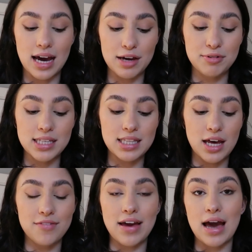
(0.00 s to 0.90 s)
I really
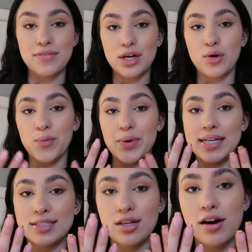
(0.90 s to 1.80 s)
love having
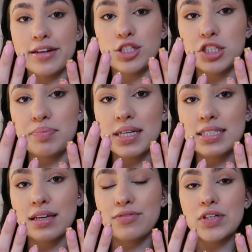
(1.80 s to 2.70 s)
rings on, just
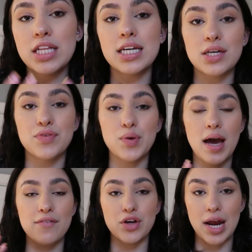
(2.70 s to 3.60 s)
because I feel like if you
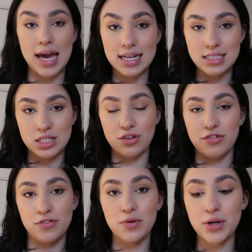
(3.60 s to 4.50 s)
have your hand in the
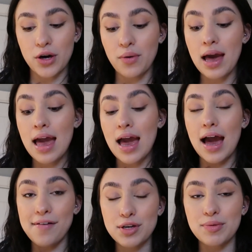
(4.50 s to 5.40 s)
photo,
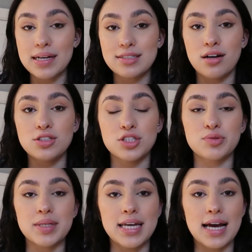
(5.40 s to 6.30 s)
Having rings on
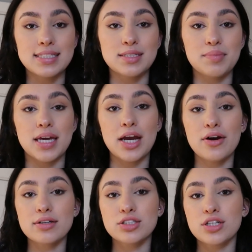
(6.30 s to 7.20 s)
just really adds some
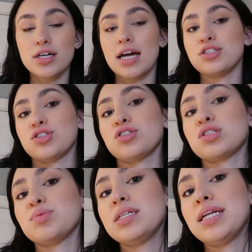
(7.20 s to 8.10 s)
character and just
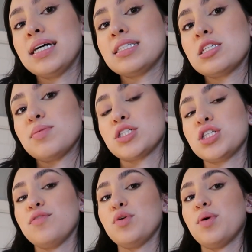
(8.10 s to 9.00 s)
looks really nice,
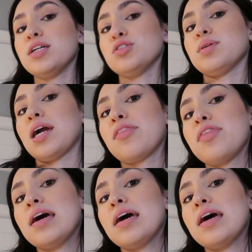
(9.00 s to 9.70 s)
especially if you want to do like